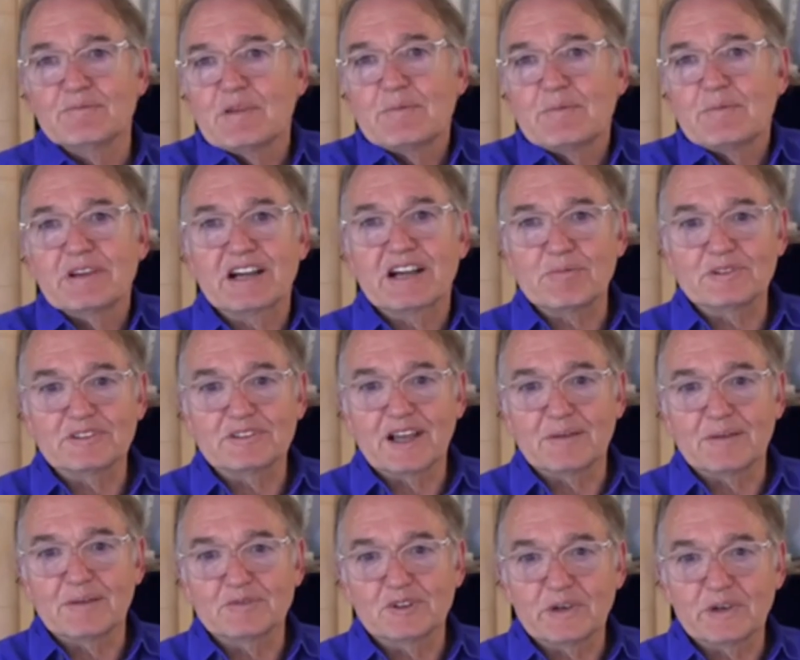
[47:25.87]
maybe a couple
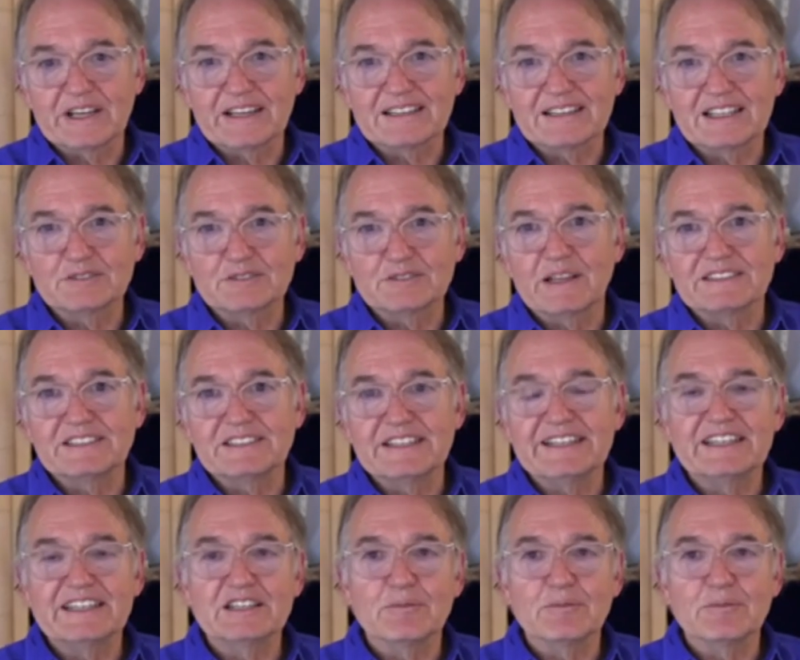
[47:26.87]
times a week. Let's play
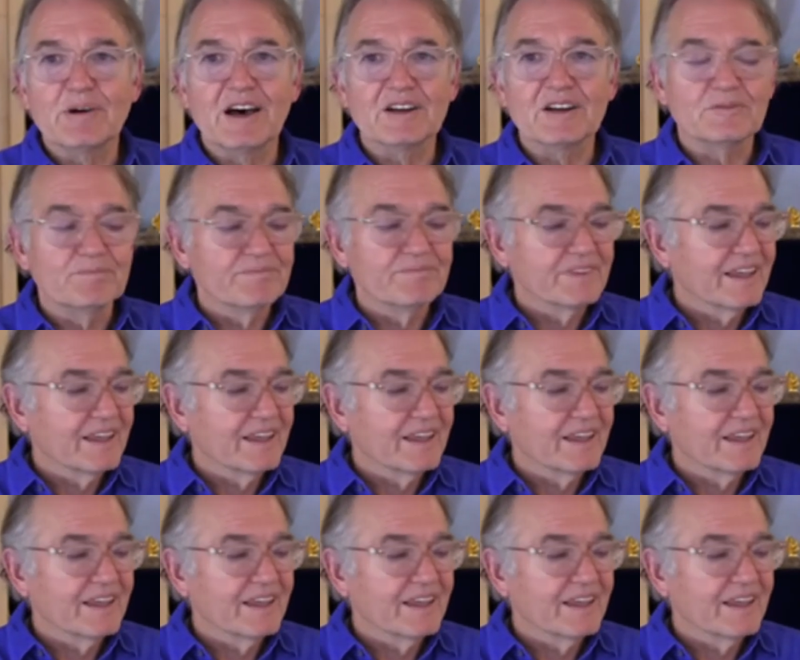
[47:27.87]
genie in the bottle.